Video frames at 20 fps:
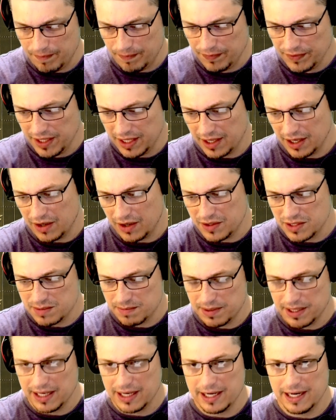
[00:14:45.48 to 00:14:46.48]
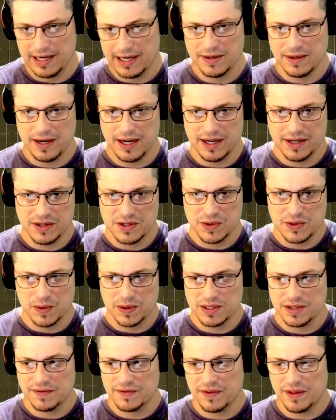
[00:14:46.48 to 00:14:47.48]
you know, who's been at
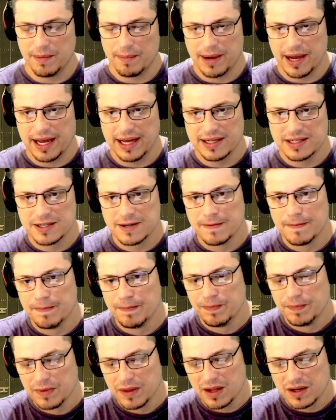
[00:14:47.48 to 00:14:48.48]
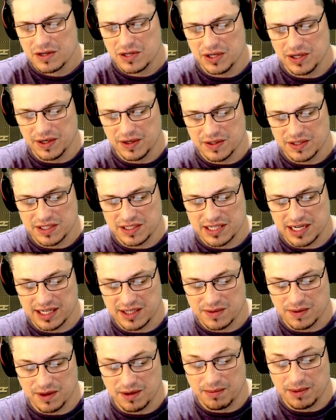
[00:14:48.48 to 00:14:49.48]
Georgia for the past 2 years, to say
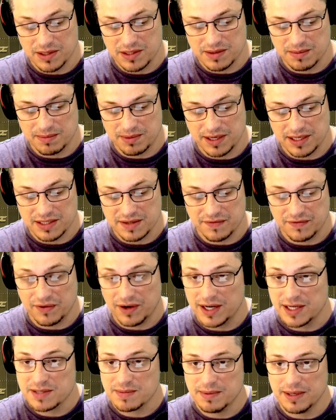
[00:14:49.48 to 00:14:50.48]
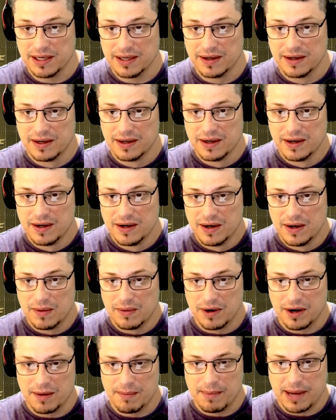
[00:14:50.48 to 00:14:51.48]
he's one of the most impressive freshman
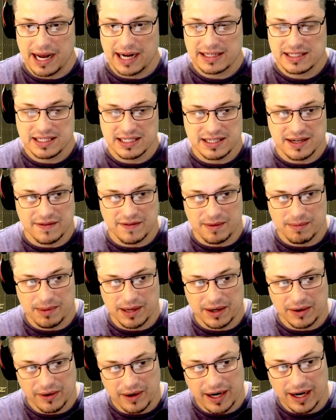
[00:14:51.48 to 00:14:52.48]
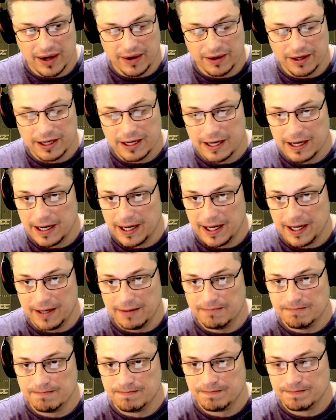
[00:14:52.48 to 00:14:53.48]
running backs he's ever been around,
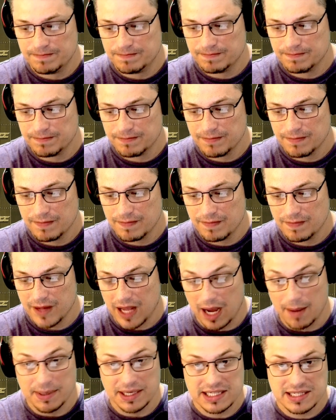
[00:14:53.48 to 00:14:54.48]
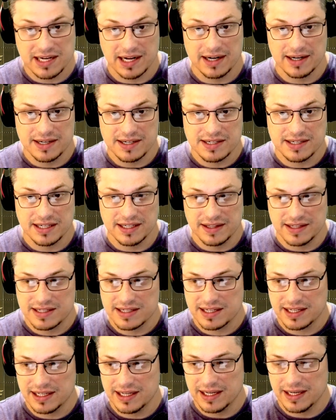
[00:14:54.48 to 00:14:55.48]
I'm excited to see this
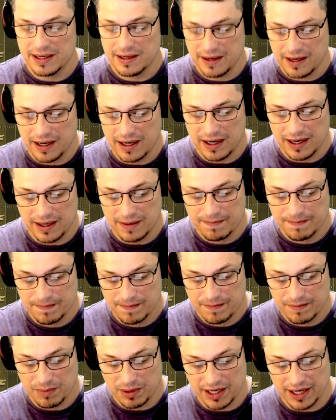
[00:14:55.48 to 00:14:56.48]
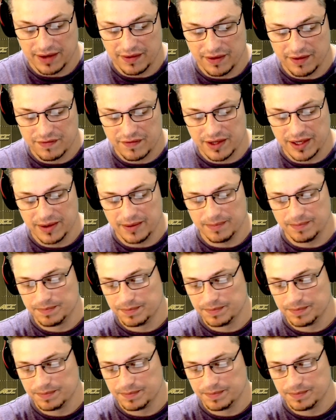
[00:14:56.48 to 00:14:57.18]
kid play on the field.